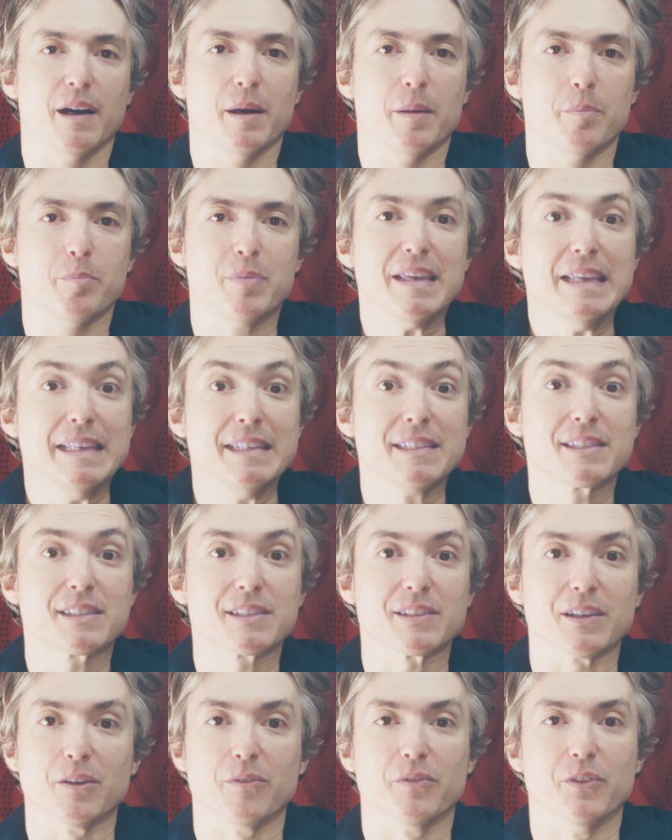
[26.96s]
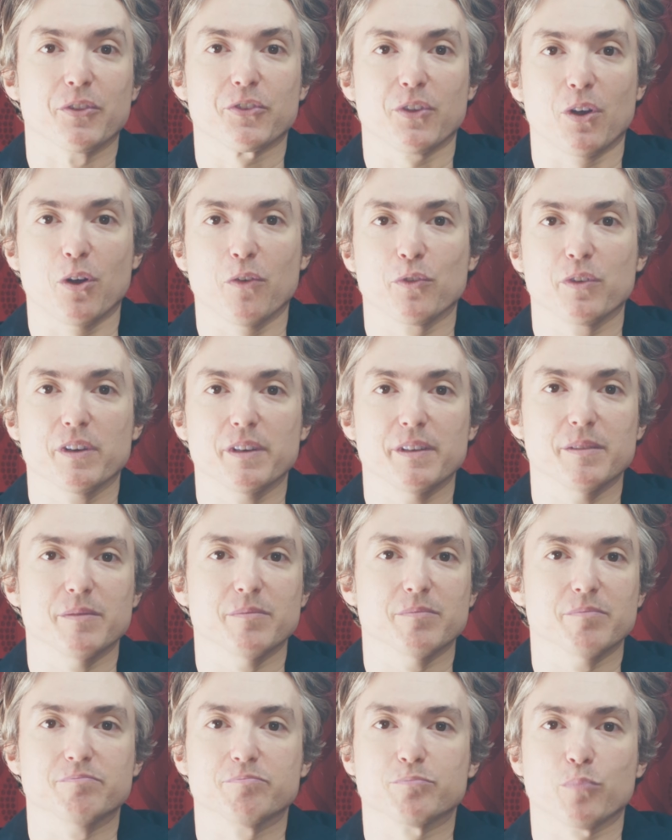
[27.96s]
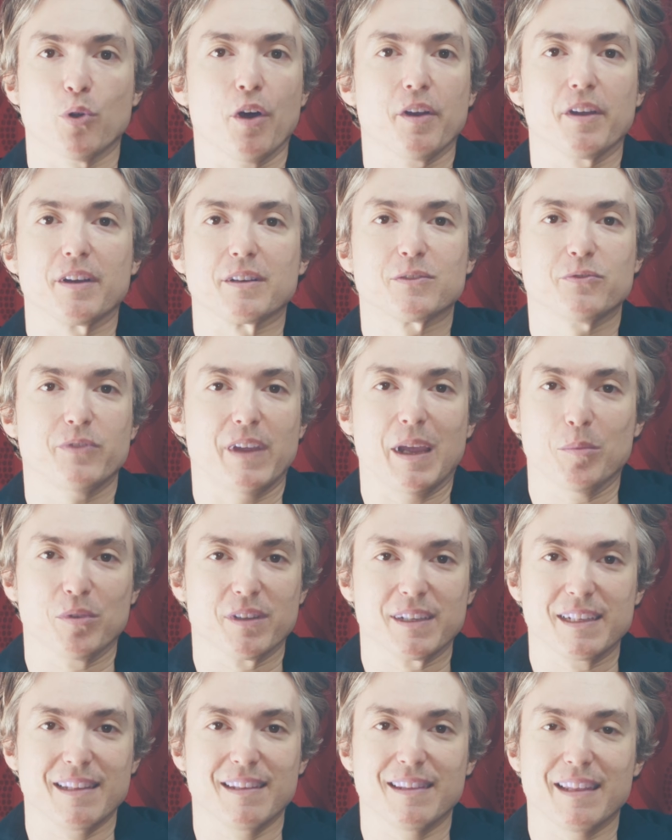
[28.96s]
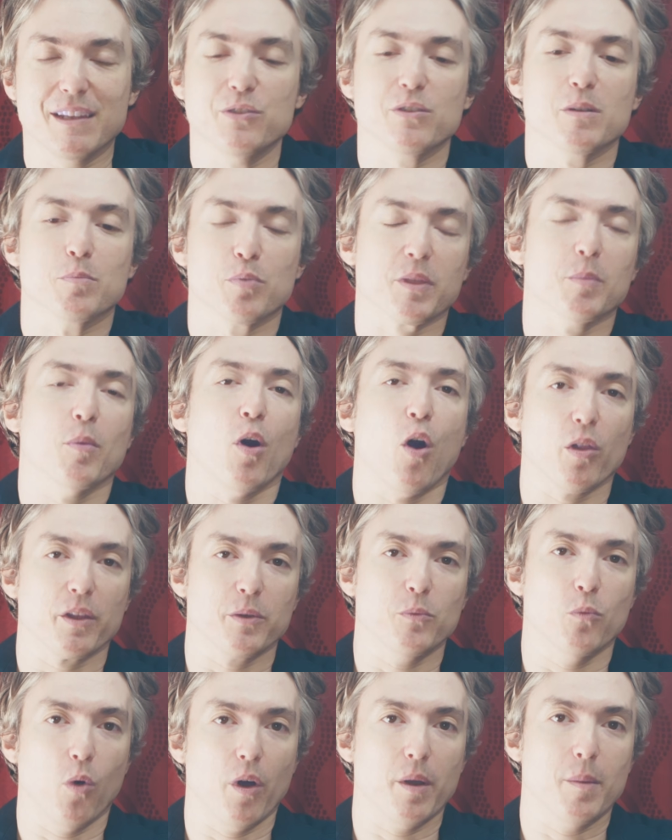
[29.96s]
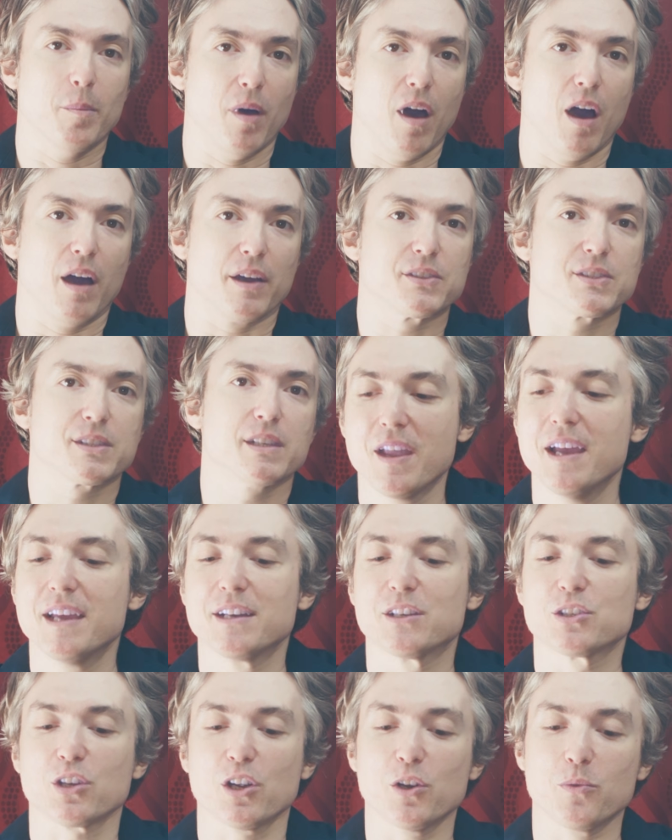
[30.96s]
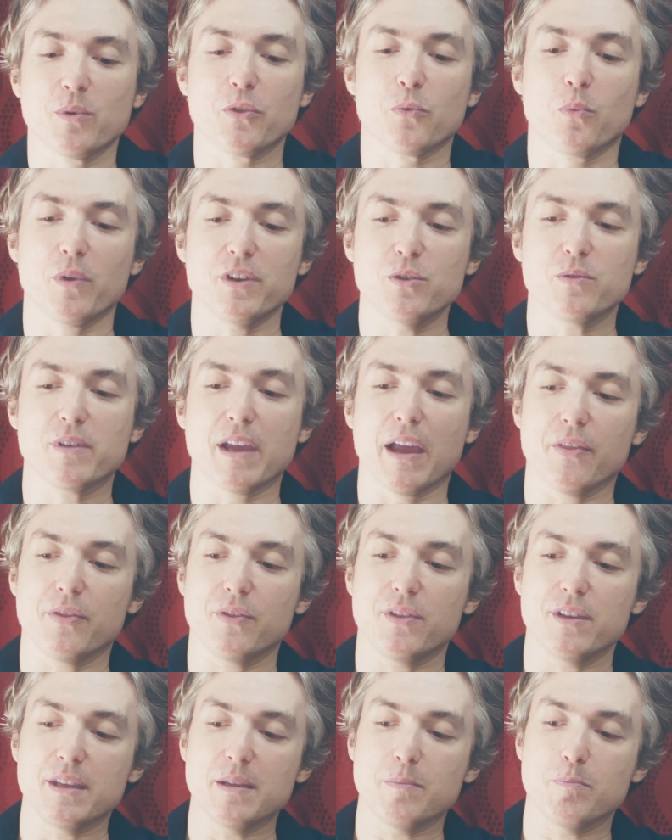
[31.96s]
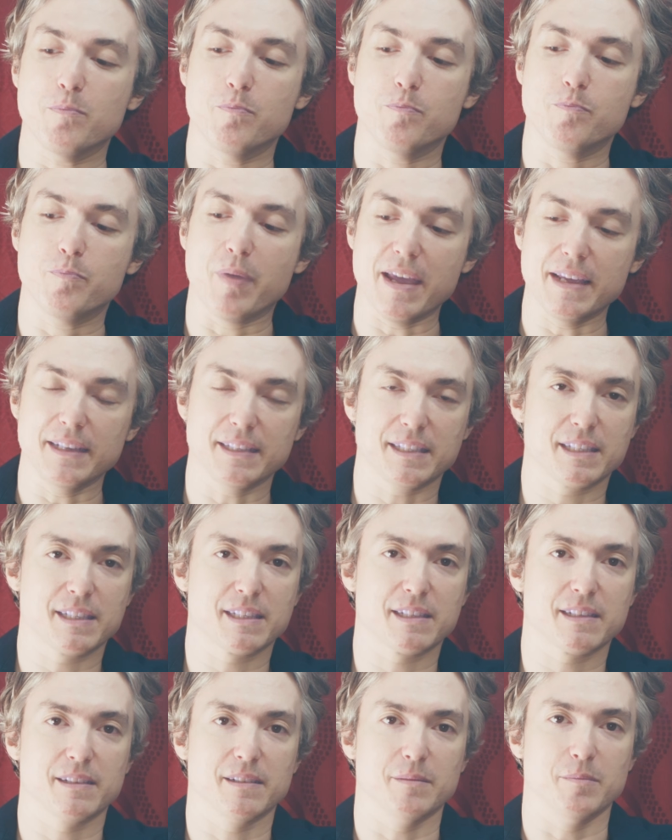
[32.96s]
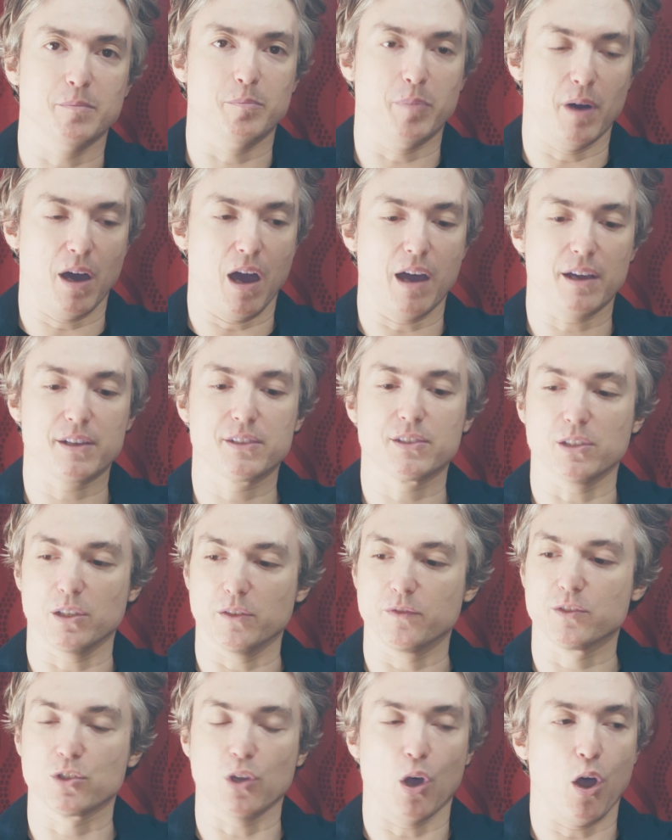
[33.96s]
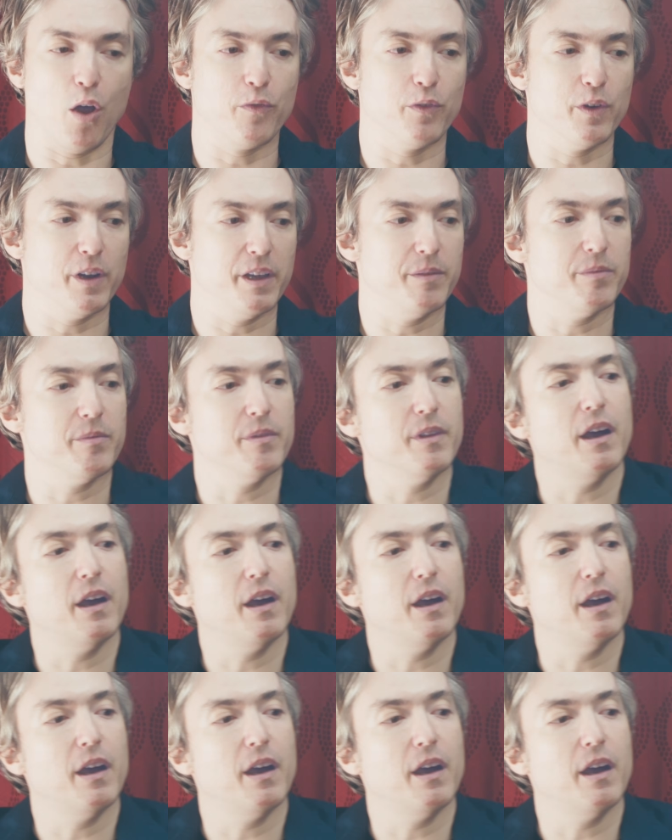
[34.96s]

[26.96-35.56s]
piece of the Sovereign product family, that you can put them all in one box. To start with, when you get the base box of Sovereign,